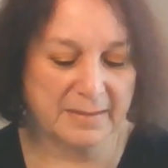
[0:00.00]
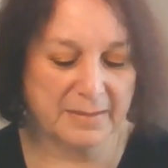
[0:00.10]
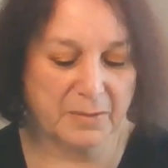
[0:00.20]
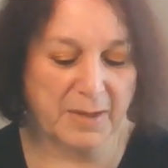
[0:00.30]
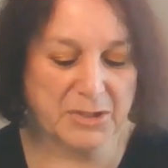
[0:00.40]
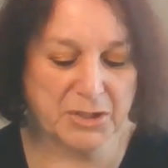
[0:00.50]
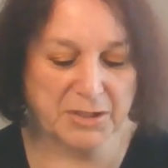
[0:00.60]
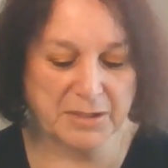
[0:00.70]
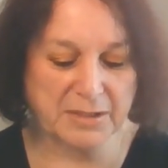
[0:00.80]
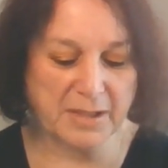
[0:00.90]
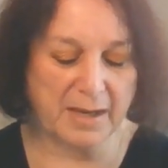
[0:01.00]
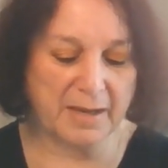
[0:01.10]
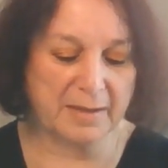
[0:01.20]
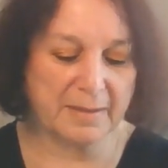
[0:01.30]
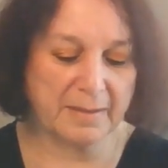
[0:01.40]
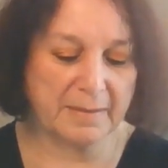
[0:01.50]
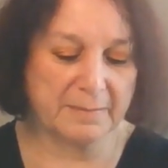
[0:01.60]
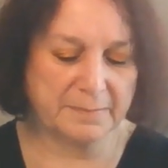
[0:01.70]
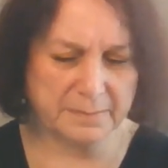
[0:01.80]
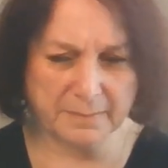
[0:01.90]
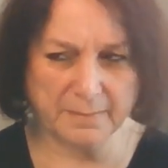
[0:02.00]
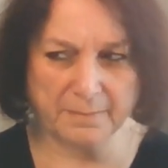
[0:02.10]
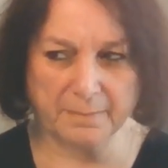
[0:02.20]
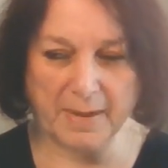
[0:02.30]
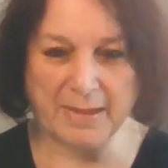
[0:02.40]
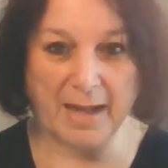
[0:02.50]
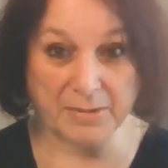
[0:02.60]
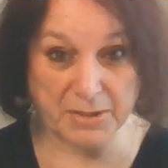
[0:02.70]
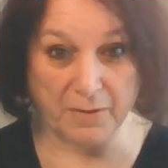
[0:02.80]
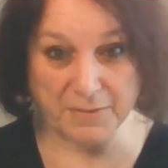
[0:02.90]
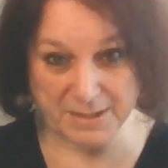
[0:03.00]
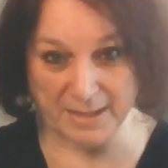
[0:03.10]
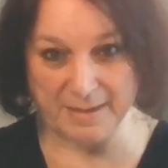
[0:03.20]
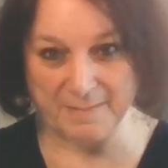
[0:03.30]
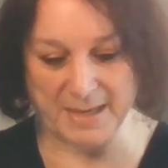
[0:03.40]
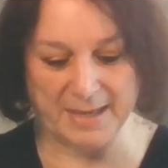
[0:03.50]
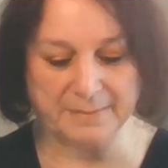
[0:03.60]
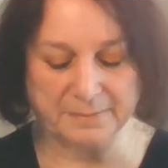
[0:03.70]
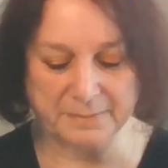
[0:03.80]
questioned by the House Oversight Committee,